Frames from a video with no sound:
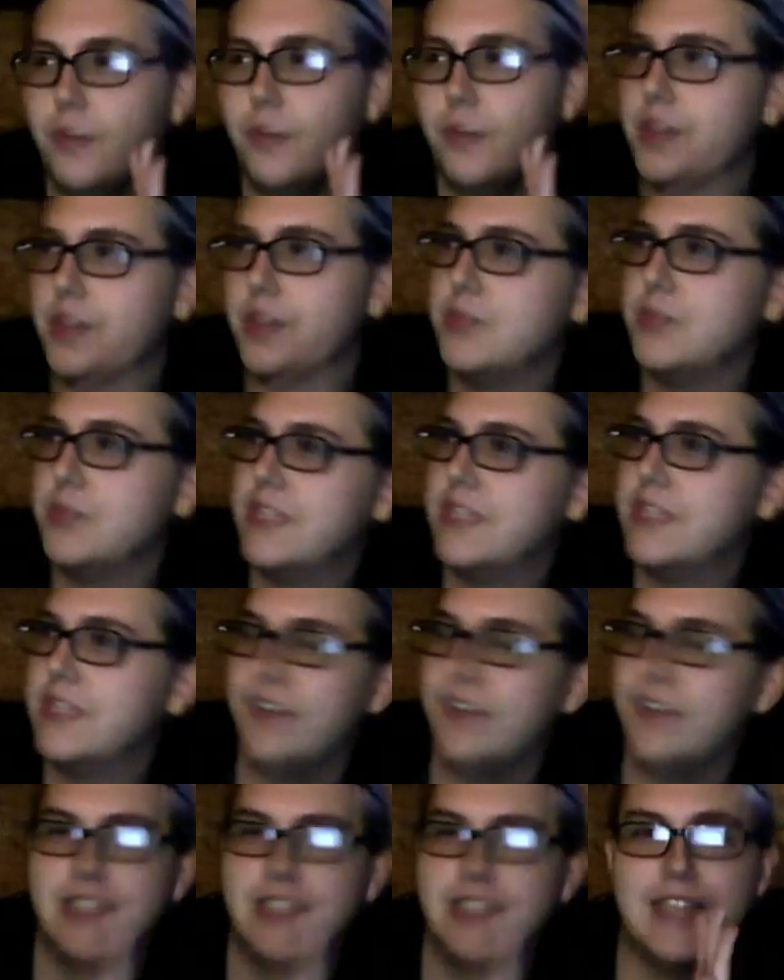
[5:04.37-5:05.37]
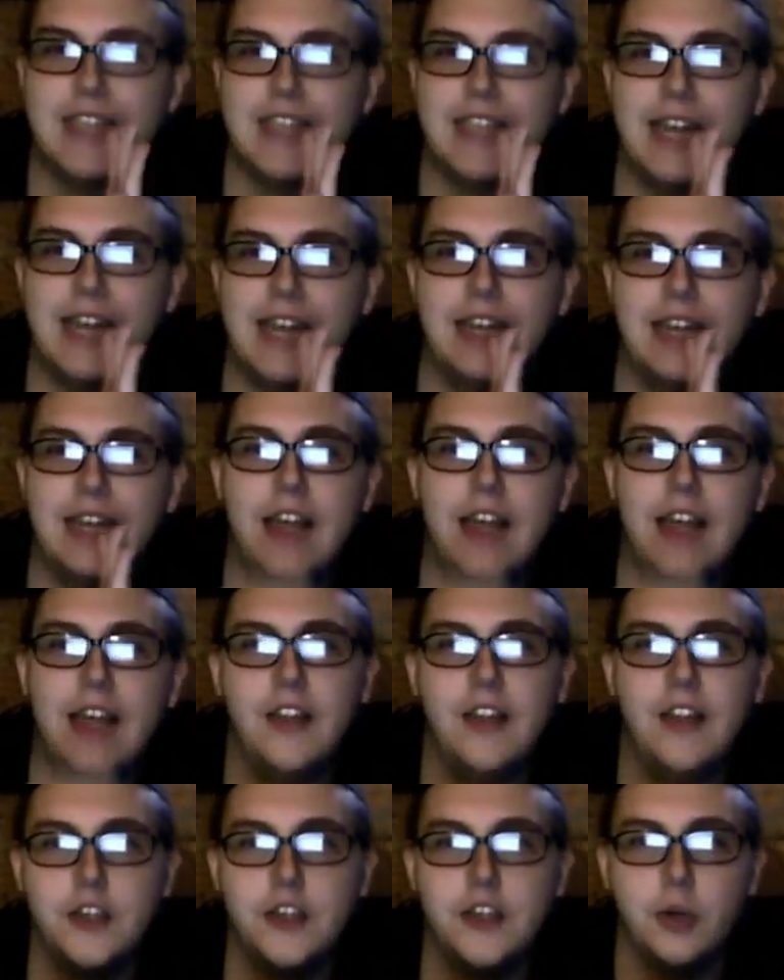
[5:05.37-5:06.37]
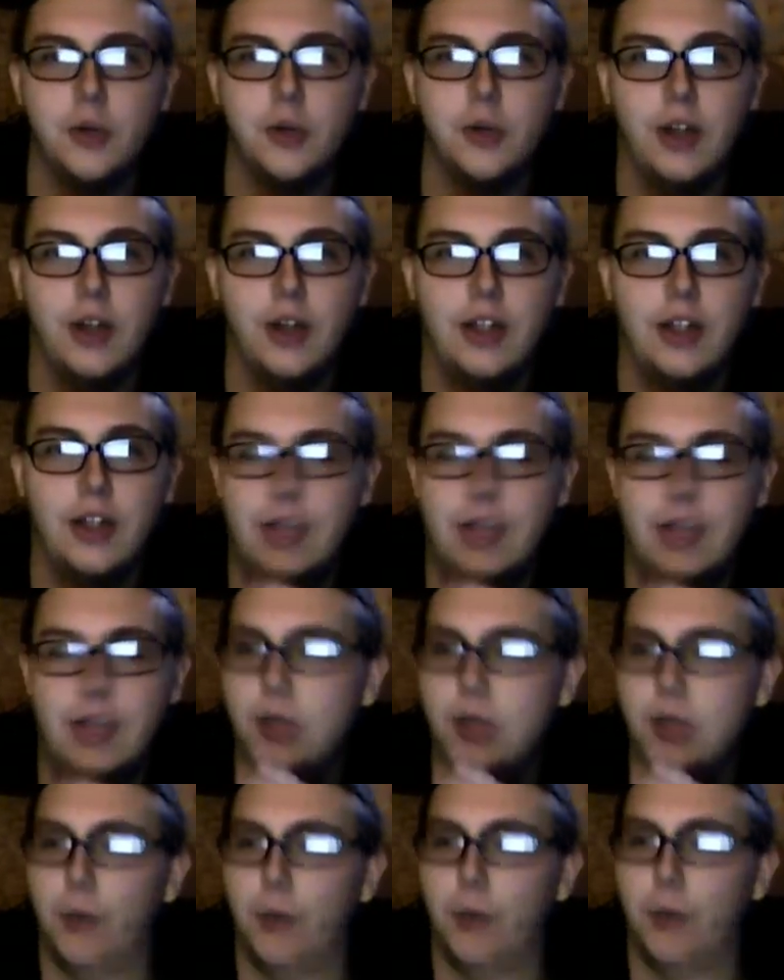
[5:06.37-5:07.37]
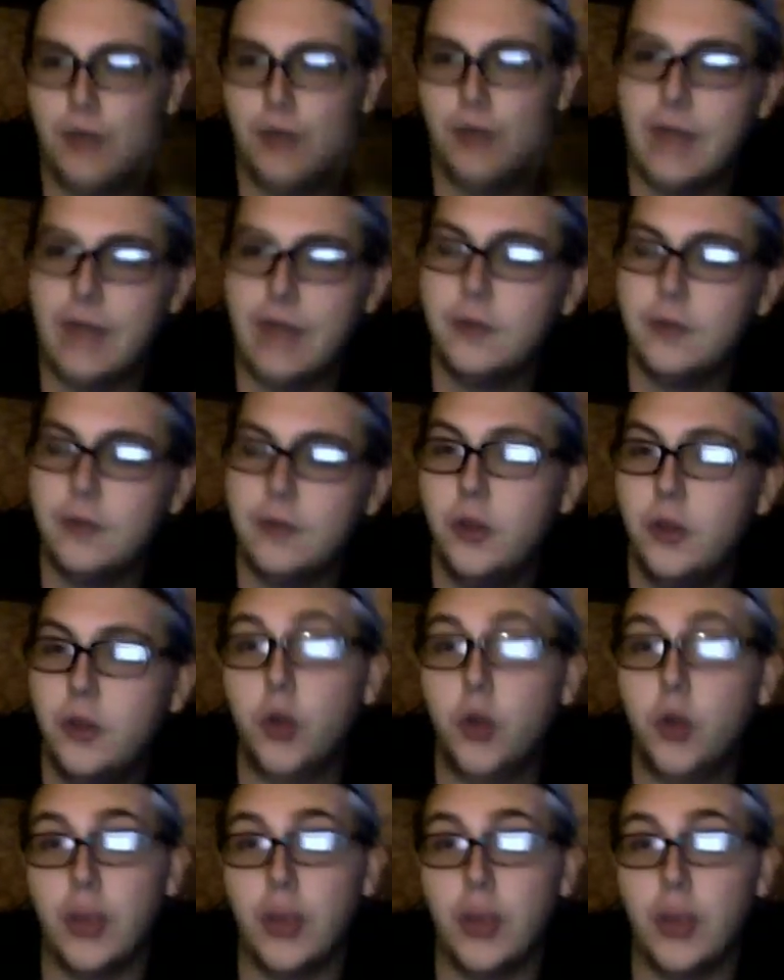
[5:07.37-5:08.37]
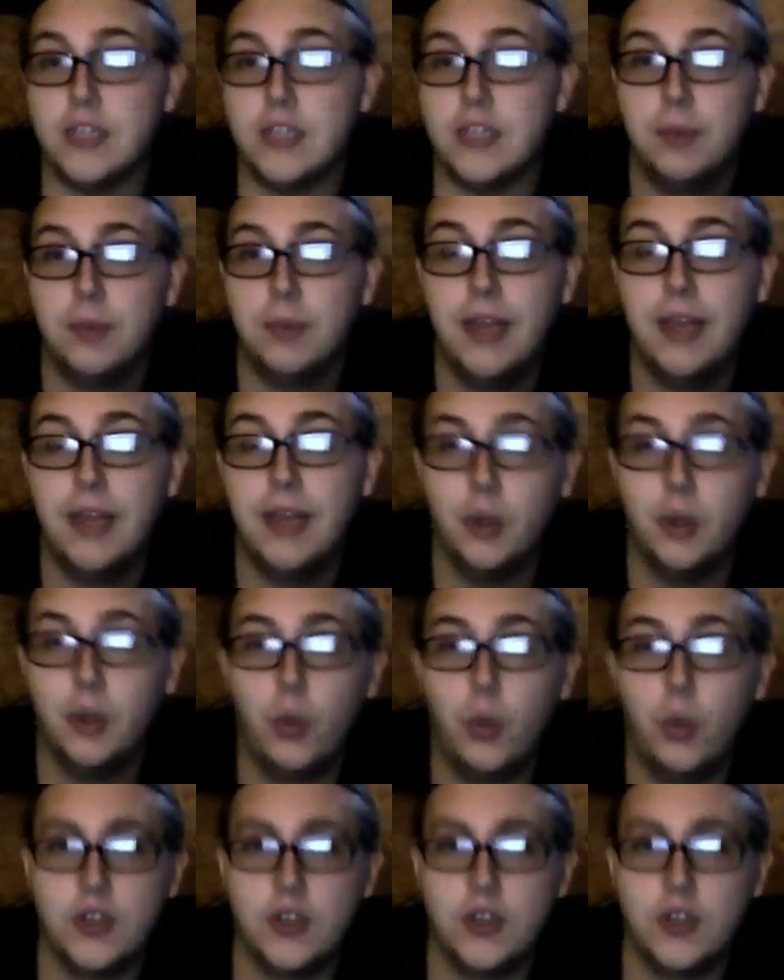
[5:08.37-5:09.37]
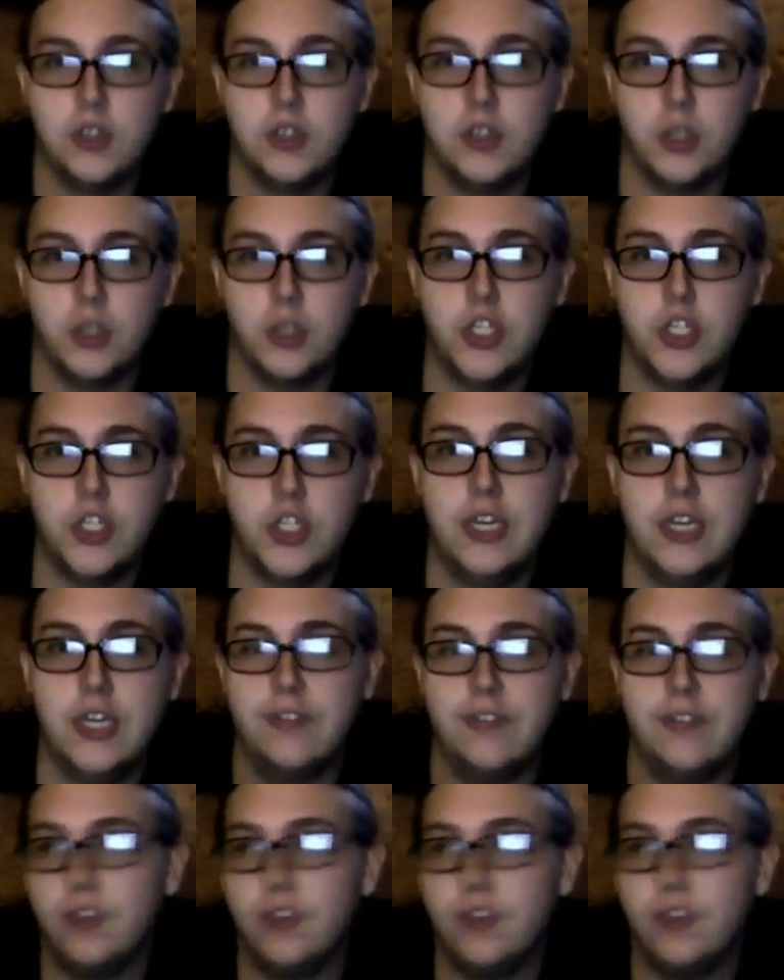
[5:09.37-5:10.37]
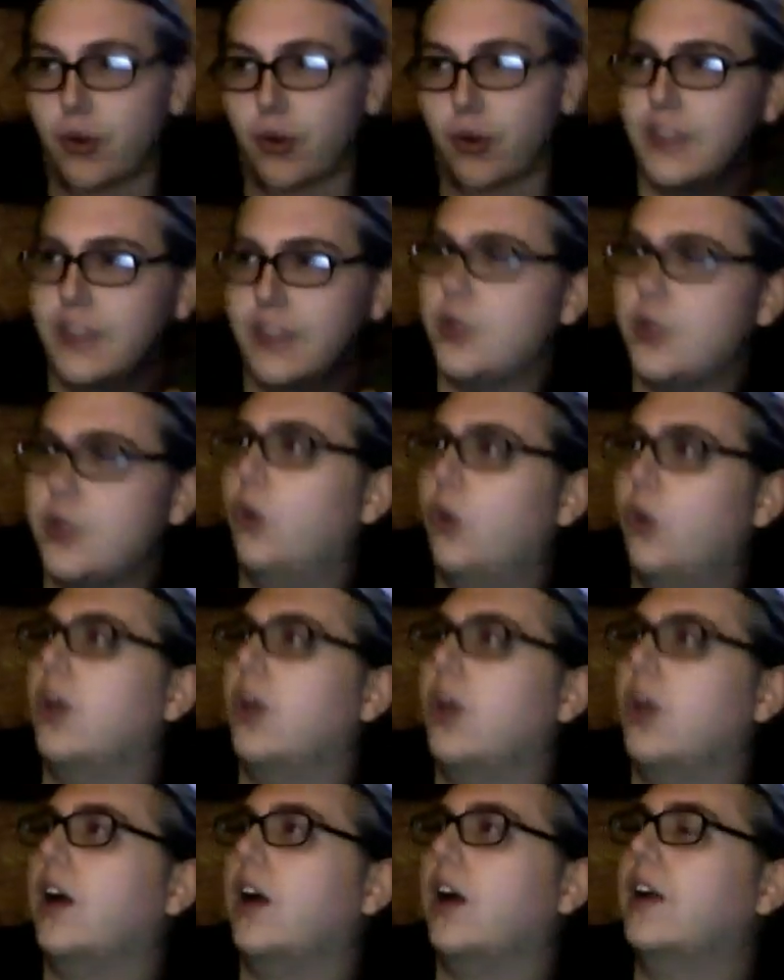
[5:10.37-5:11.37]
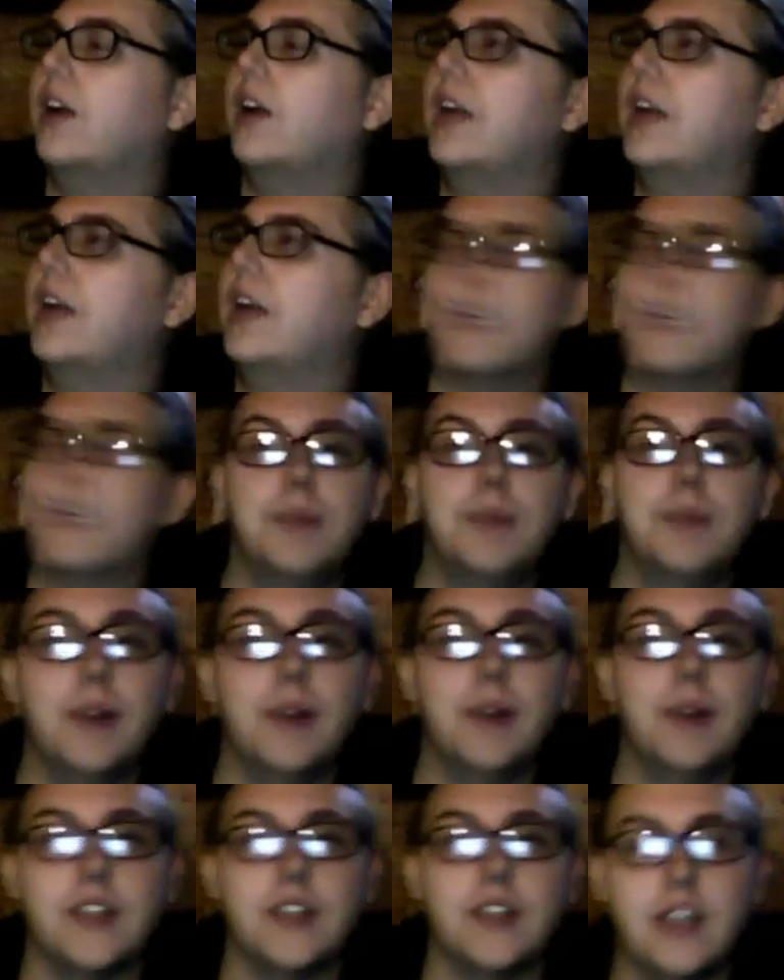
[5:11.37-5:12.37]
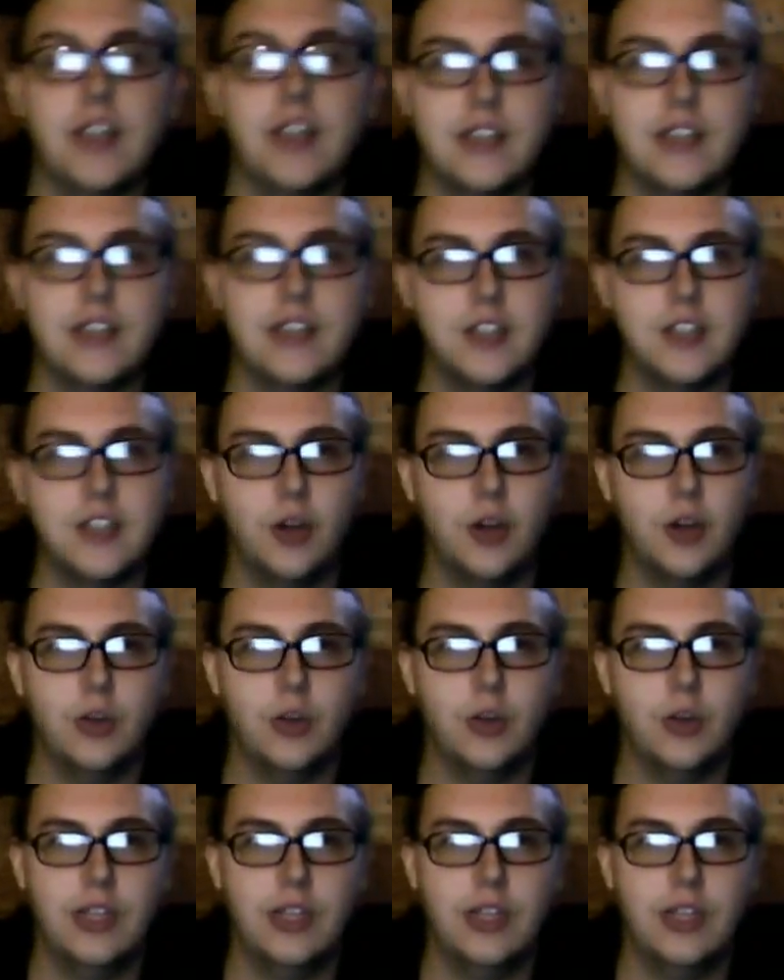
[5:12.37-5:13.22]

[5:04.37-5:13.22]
the specific design that you as a player want to achieve during this whole experience. So